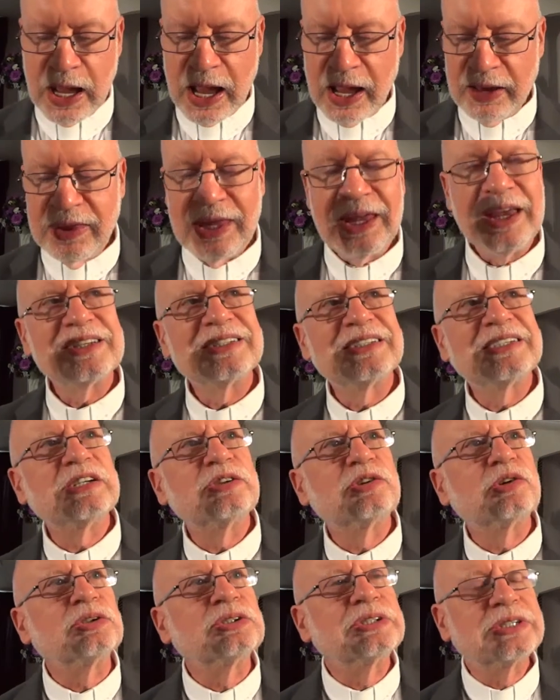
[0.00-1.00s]
I think
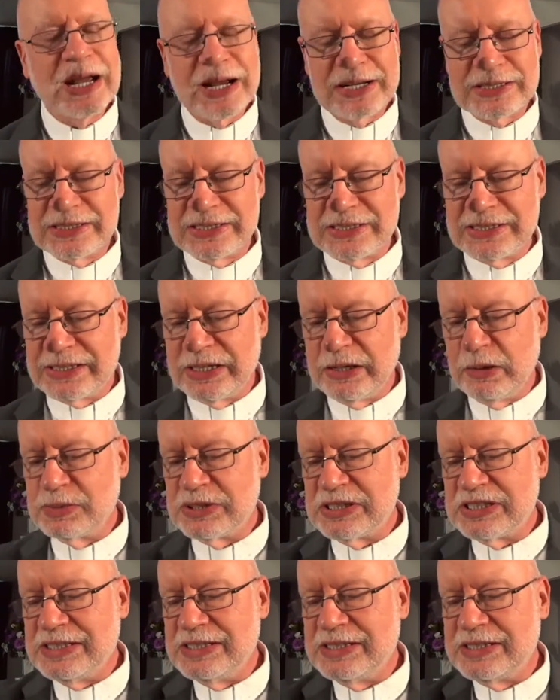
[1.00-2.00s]
Central Texas
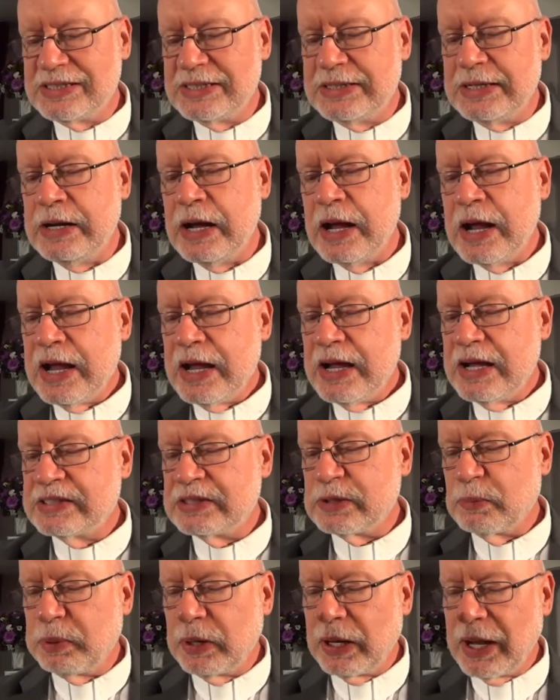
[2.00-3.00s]
MCC
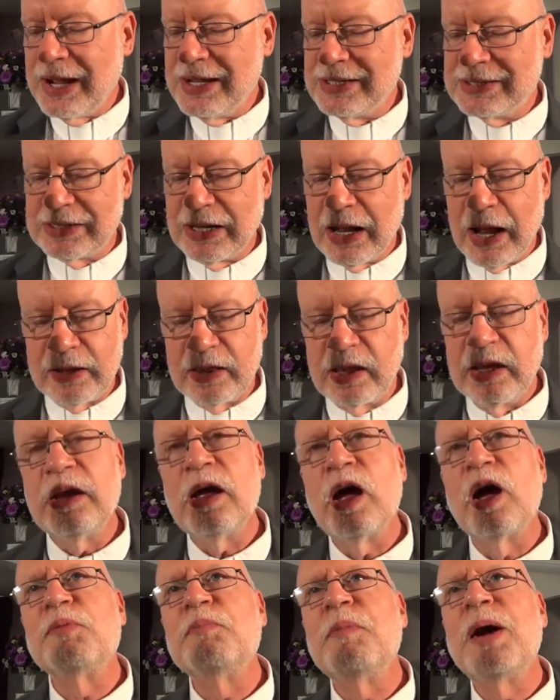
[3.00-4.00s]
is a place like the
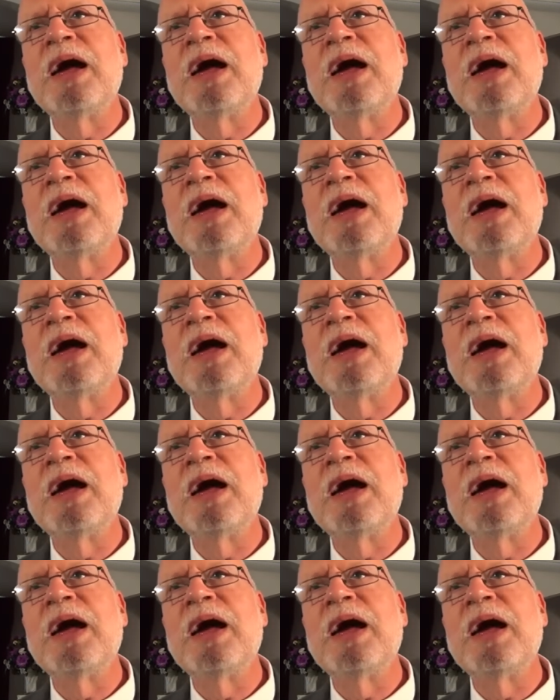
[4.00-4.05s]
young